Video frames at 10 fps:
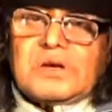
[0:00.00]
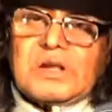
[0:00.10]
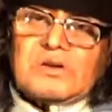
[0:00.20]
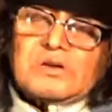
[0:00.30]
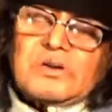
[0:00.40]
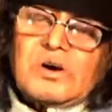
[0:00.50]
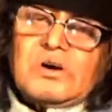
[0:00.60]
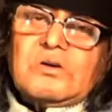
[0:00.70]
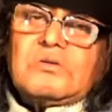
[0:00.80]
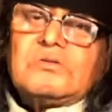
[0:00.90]
cannot
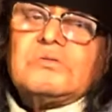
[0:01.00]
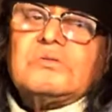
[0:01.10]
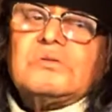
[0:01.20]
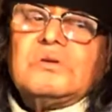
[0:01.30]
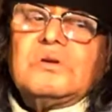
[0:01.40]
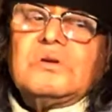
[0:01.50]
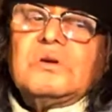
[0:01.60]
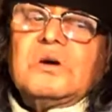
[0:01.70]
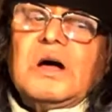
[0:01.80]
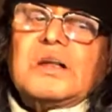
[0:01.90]
go
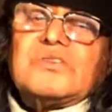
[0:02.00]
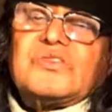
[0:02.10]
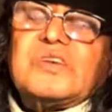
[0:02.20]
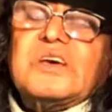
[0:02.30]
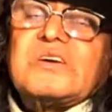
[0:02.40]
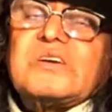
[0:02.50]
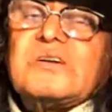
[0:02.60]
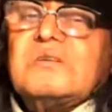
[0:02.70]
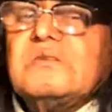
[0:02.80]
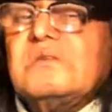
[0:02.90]
and seek
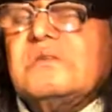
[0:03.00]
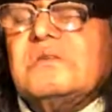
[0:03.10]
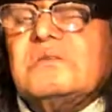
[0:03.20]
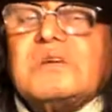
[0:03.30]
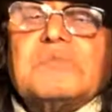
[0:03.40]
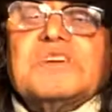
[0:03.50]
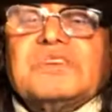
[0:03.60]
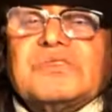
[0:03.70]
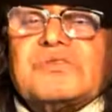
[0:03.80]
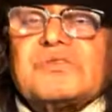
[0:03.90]

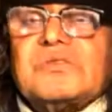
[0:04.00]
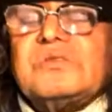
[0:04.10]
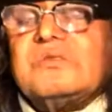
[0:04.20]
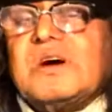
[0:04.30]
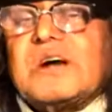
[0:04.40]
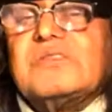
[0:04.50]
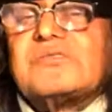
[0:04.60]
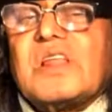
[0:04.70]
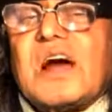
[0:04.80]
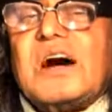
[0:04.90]
remedies
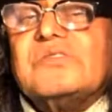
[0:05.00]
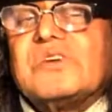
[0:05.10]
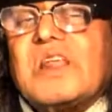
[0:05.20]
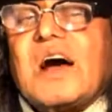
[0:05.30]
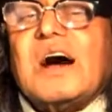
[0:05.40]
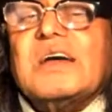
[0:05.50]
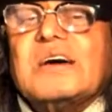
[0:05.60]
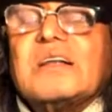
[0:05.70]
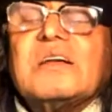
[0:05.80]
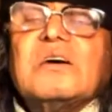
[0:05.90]
against the lies and
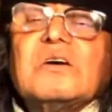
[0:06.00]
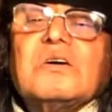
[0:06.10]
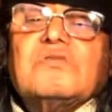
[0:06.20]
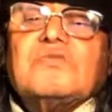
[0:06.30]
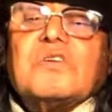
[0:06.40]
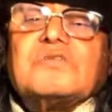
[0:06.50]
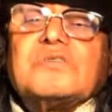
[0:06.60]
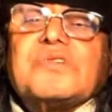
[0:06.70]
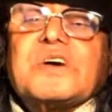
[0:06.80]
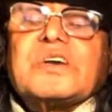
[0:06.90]
lying and
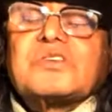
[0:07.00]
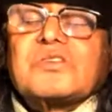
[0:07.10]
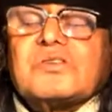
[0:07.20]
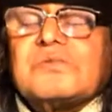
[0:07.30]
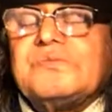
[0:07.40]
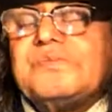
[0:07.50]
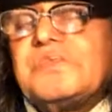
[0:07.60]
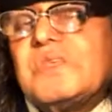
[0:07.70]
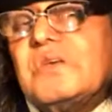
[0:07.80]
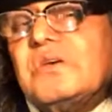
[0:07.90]
falsification
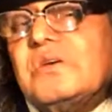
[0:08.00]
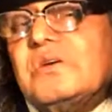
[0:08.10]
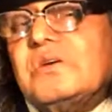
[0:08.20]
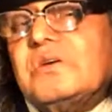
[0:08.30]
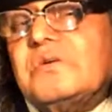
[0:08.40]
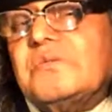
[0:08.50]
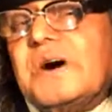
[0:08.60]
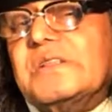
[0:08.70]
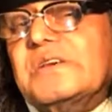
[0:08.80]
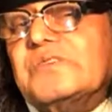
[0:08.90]

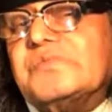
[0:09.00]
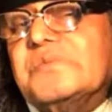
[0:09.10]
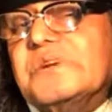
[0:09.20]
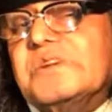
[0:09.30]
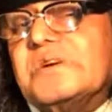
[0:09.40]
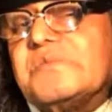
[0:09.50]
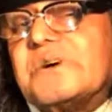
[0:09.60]
by these media